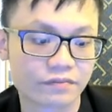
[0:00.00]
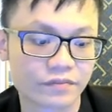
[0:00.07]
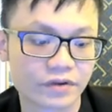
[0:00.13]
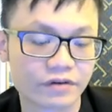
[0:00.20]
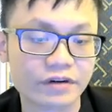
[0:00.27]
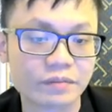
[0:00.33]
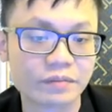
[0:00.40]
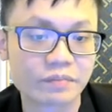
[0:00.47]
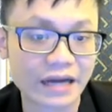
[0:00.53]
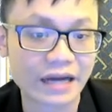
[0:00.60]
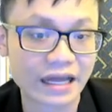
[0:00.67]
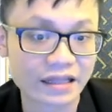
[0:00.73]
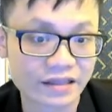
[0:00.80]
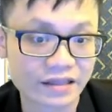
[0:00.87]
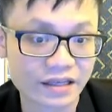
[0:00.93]

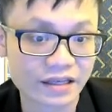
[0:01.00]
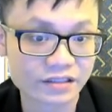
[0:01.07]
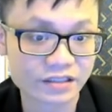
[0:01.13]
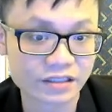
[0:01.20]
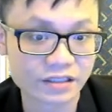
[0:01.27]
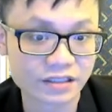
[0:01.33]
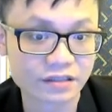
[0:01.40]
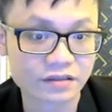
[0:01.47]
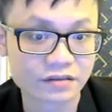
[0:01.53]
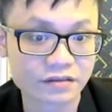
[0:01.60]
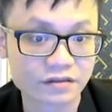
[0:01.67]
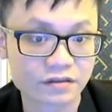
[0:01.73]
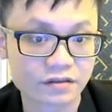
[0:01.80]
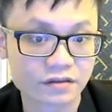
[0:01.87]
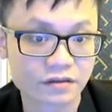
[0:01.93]
replantation.
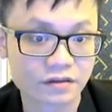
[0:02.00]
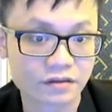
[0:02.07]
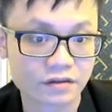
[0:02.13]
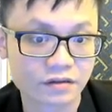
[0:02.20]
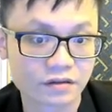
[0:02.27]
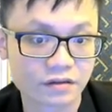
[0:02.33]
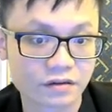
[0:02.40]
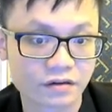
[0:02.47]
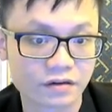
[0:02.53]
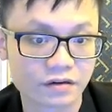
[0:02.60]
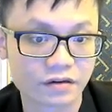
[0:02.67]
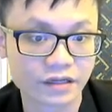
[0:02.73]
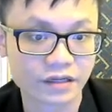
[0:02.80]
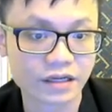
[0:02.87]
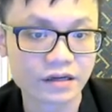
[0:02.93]

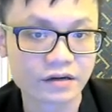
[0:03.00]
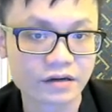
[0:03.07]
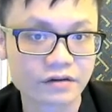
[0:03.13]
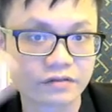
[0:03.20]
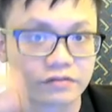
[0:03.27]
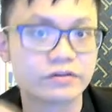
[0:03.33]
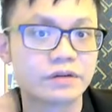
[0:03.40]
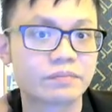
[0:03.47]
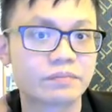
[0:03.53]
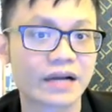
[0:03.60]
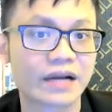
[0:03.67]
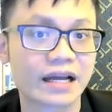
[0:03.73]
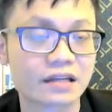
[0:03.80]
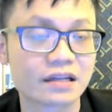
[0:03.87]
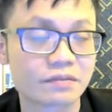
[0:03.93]
Okay, to
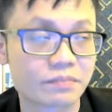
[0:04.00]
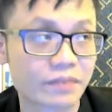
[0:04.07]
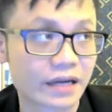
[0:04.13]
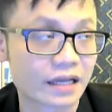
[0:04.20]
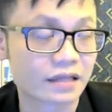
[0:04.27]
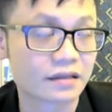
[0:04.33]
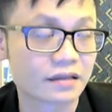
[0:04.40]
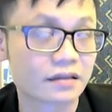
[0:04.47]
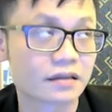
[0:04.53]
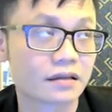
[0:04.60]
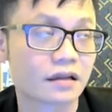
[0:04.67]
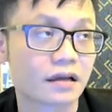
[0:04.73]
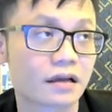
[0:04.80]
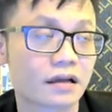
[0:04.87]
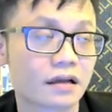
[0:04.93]
replant the plant.
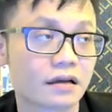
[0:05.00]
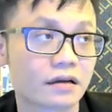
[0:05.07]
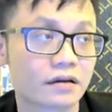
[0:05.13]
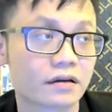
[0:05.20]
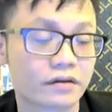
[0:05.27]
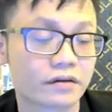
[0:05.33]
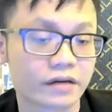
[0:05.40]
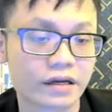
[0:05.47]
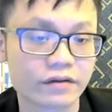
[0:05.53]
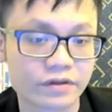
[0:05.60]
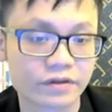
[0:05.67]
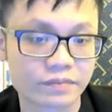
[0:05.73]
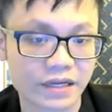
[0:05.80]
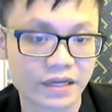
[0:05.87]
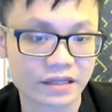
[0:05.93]
Okay,
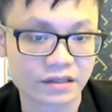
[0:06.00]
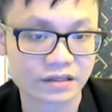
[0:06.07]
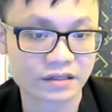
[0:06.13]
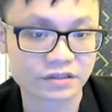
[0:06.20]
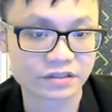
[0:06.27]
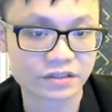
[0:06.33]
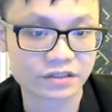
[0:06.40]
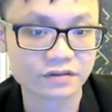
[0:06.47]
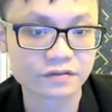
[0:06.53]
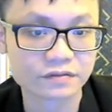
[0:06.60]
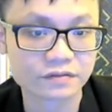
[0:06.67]
replantation,